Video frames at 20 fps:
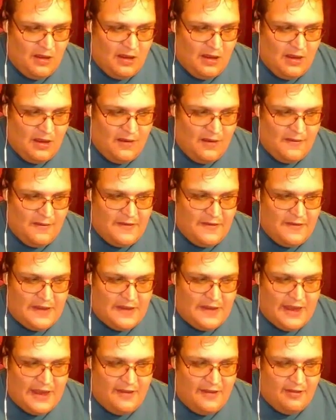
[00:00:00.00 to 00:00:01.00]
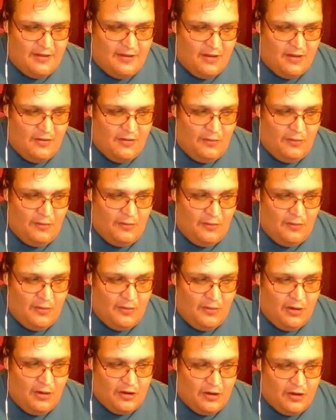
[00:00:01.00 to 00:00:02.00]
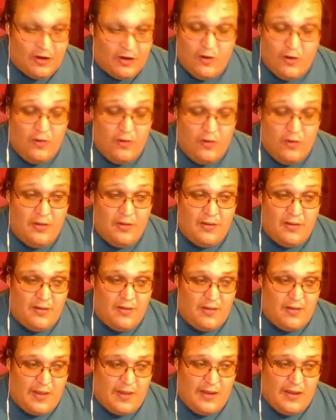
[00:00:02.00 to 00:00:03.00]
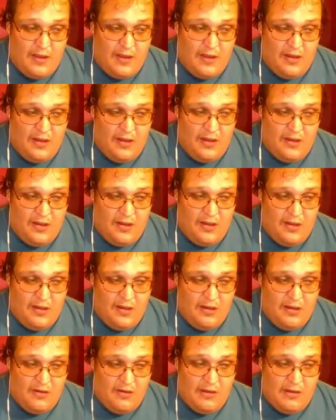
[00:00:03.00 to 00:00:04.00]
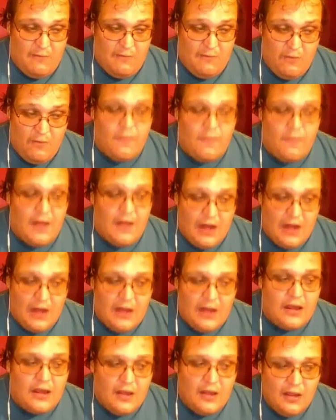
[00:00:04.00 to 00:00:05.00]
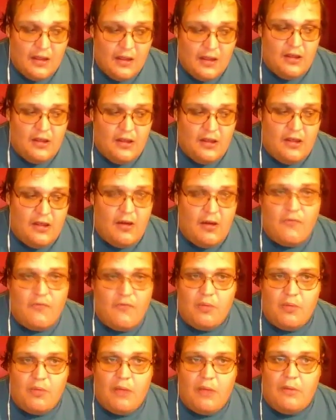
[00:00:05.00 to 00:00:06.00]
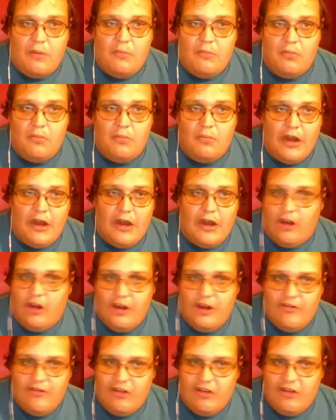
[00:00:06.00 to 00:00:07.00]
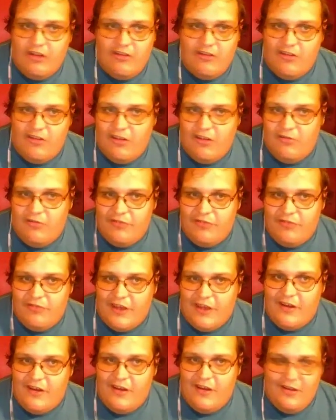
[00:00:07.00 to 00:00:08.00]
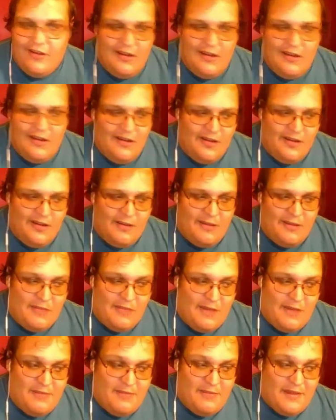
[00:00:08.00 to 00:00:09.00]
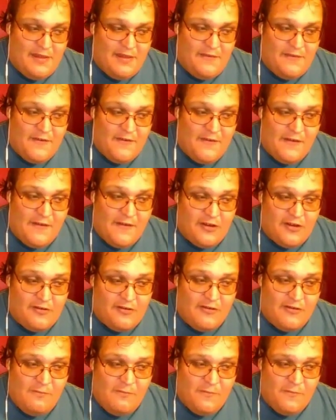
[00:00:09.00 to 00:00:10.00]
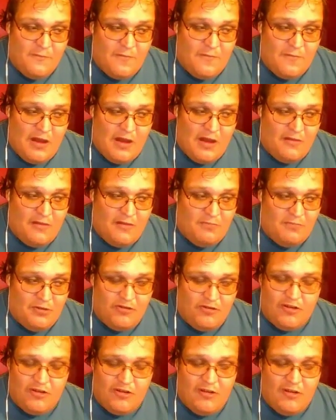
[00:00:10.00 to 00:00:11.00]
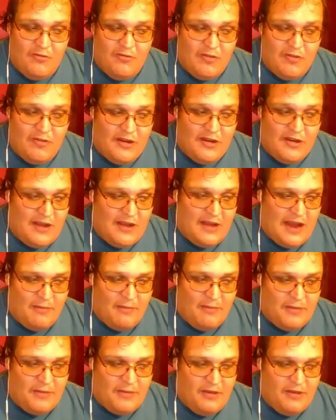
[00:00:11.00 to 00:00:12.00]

Let the guys know on your course that, if you feel like that you have a problem, they're not going to judge you. They're going to, sometimes if you've got a good group, they'll push you, they'll help you.